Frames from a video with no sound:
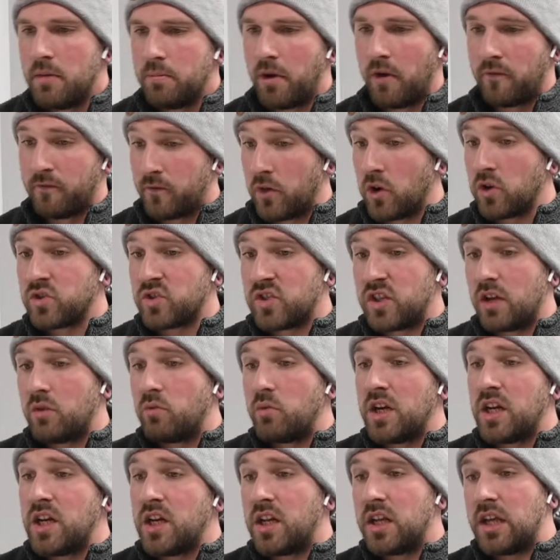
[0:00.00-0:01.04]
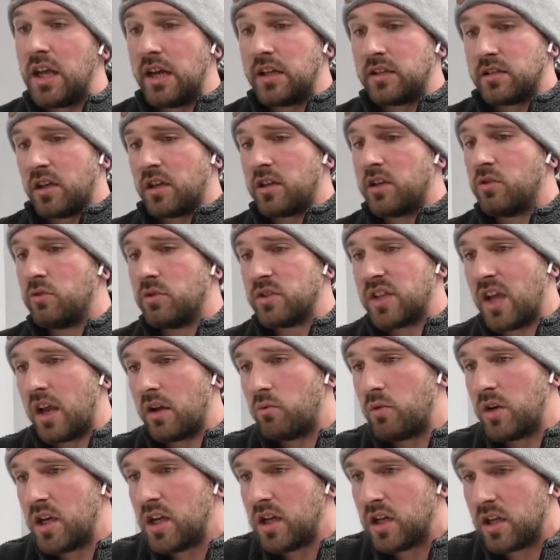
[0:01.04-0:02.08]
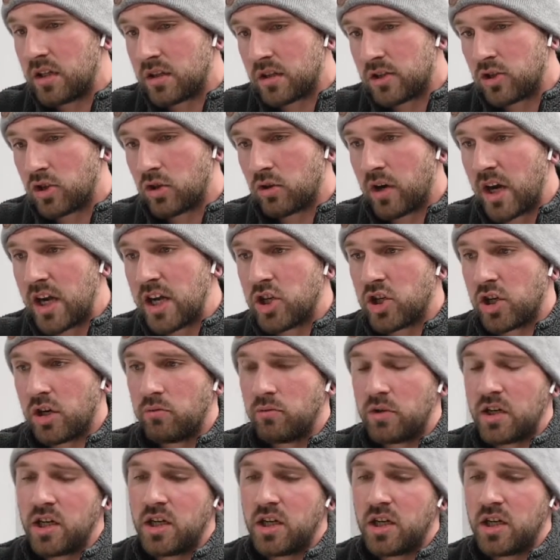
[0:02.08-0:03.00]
But first thing we need to get is, like you were saying, we need to get the duration.